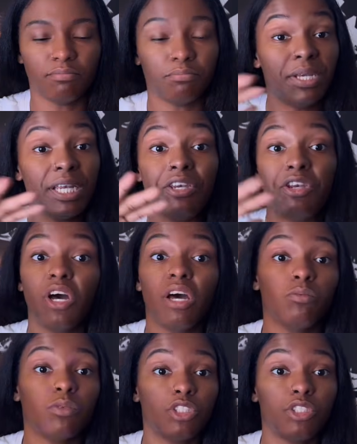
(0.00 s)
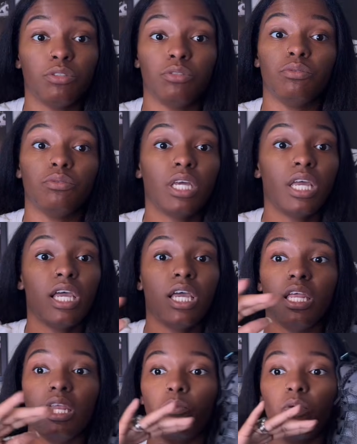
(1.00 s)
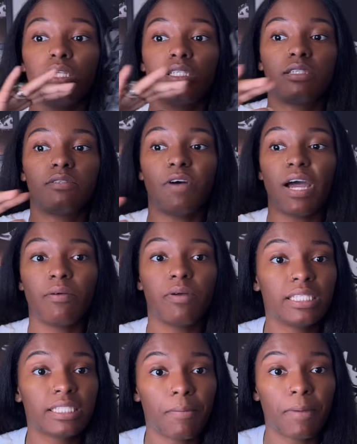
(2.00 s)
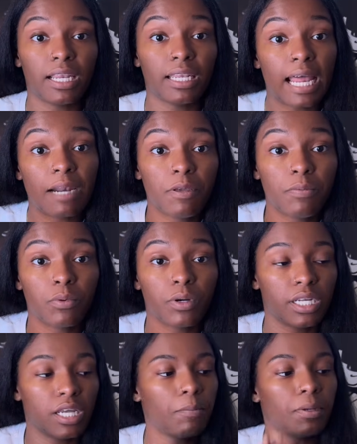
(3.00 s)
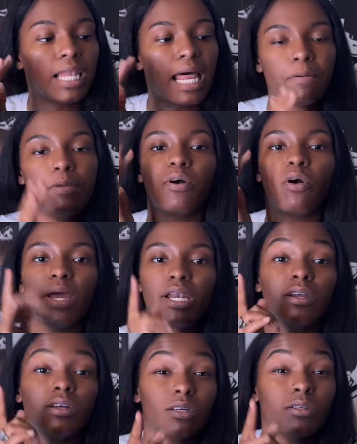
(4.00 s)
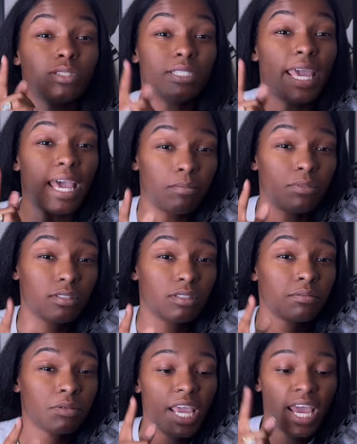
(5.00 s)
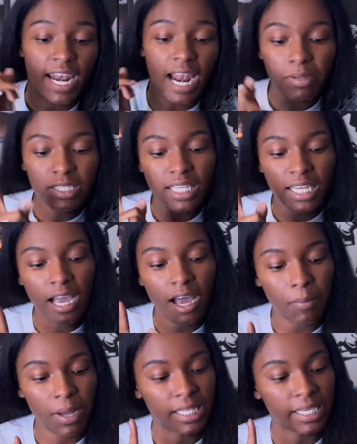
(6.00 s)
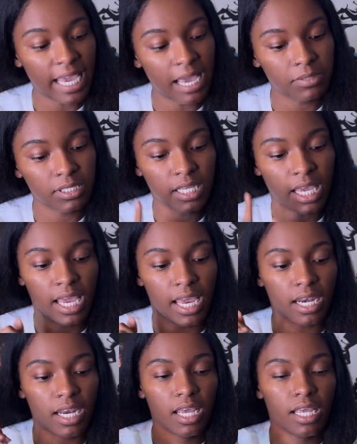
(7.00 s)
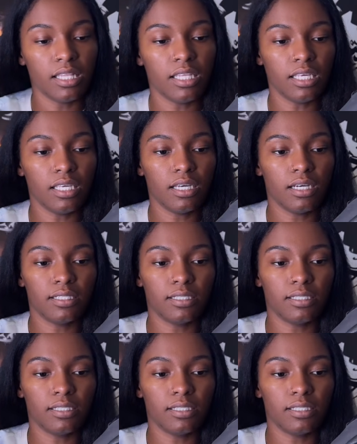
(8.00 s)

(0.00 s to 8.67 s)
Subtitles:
been done with shoes. And once Fire Reds came out, a lot of people were done, but a lot of people are waiting on those Gammas. And I've been telling y'all about the Gammas and the